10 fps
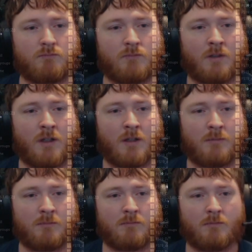have
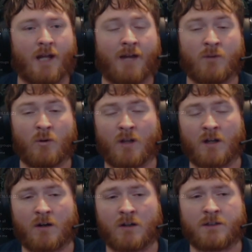a whole lot of
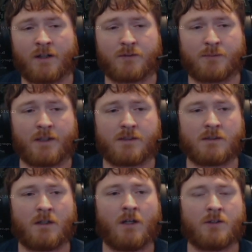hard drive space,
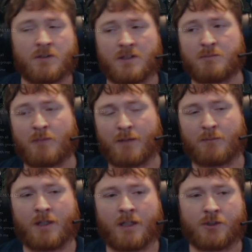so this might be
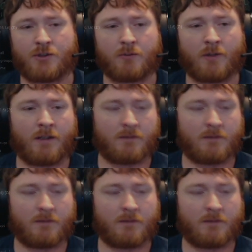an issue, right?